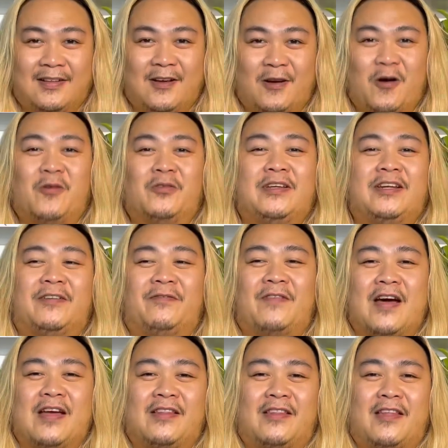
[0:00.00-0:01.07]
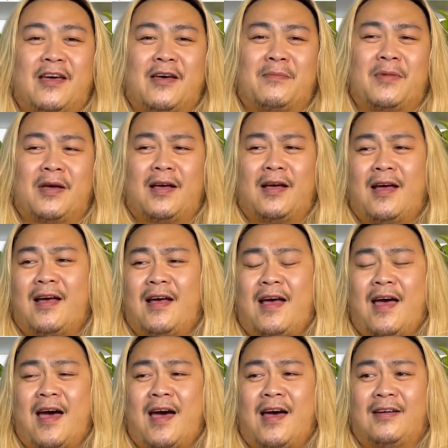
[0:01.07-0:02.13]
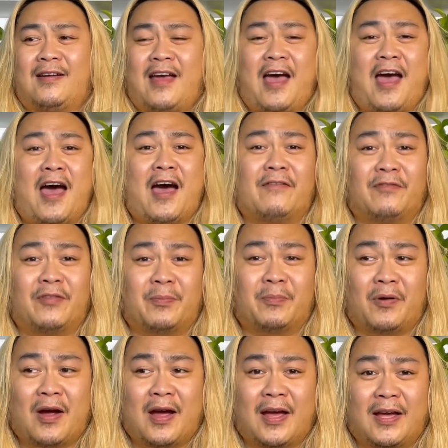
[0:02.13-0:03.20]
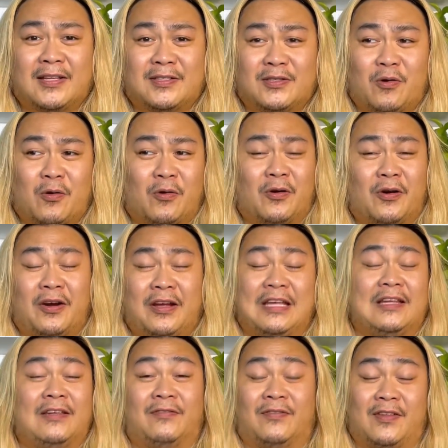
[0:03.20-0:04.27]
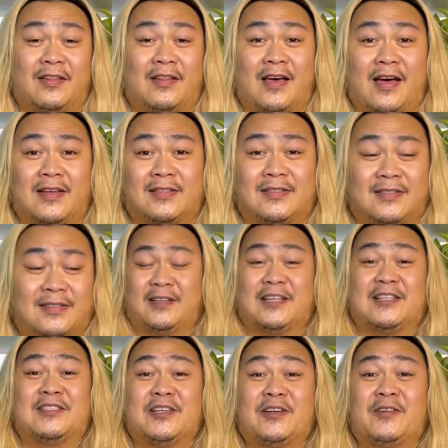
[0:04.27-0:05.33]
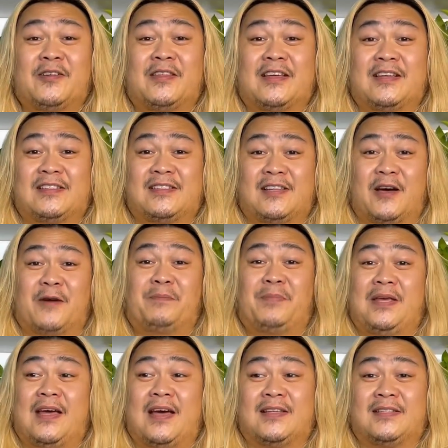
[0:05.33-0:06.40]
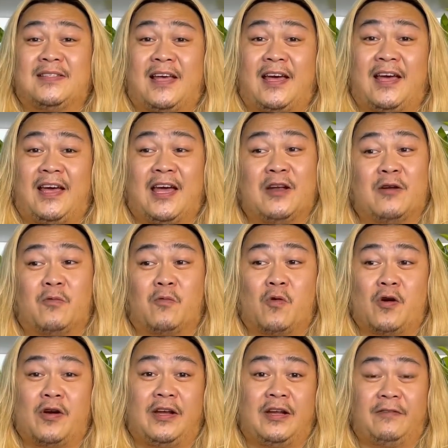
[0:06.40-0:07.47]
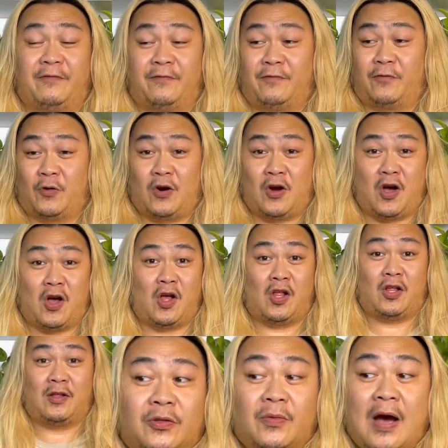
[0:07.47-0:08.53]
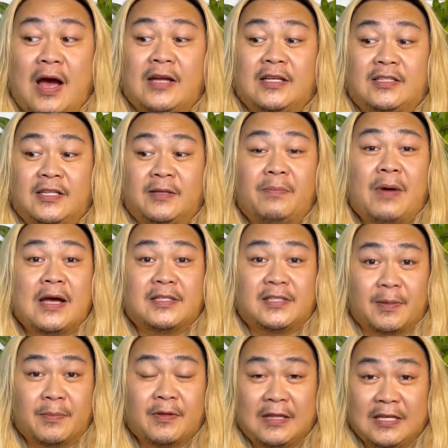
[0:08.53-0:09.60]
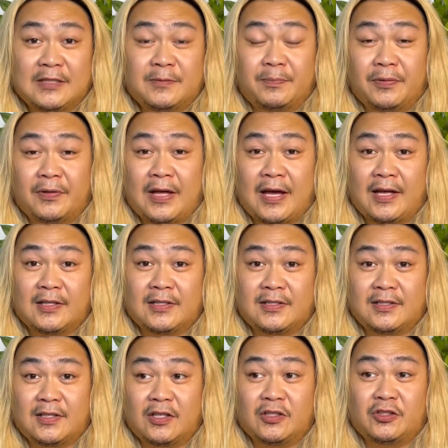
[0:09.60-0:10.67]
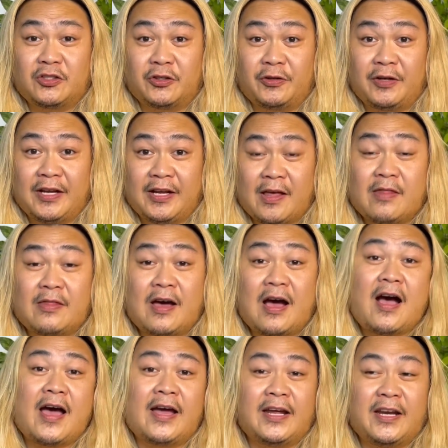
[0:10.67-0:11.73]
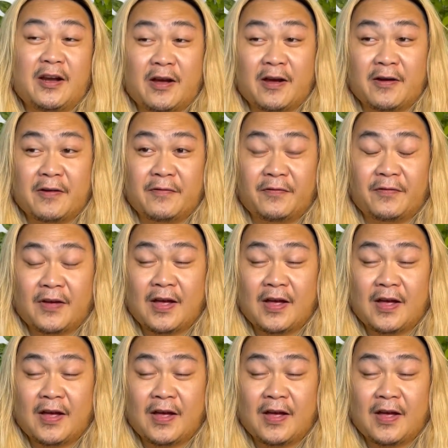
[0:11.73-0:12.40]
only to find them at half the price or even less. Consider this a PSA and a warning for all. I did buy some of these plants during the height of